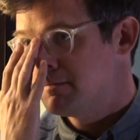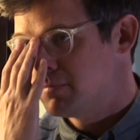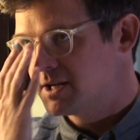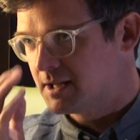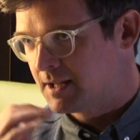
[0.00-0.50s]

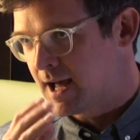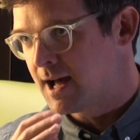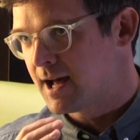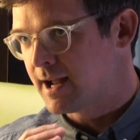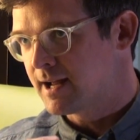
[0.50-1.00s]
But
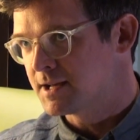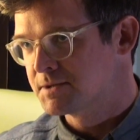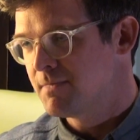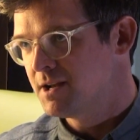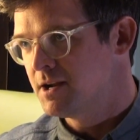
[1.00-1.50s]
Guy
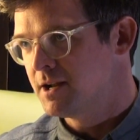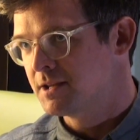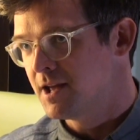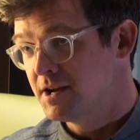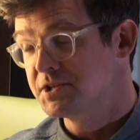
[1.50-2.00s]
has made an
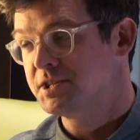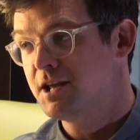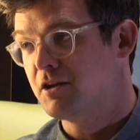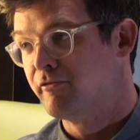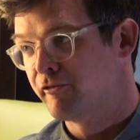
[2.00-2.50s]

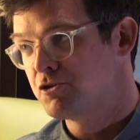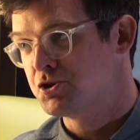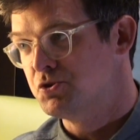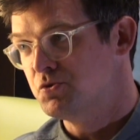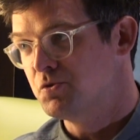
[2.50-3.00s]
aesthetic
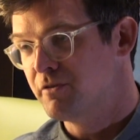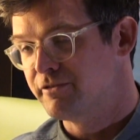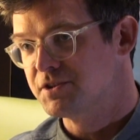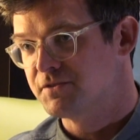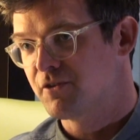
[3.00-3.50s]
virtue
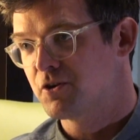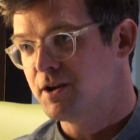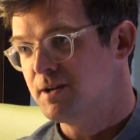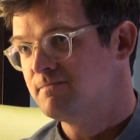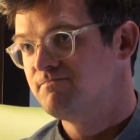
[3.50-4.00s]
of this
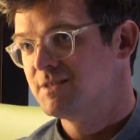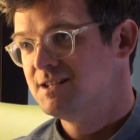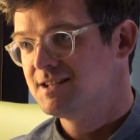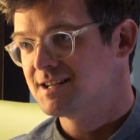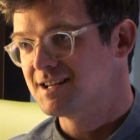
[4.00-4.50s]
very,
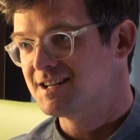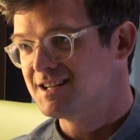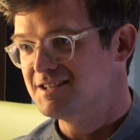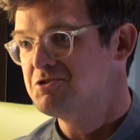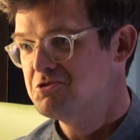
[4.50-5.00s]

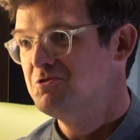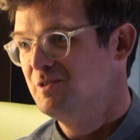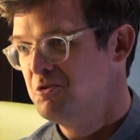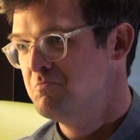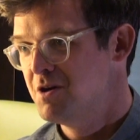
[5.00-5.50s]
you know,
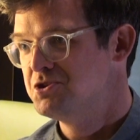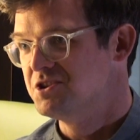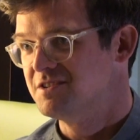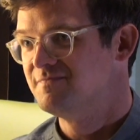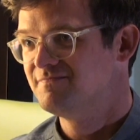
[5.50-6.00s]
low budget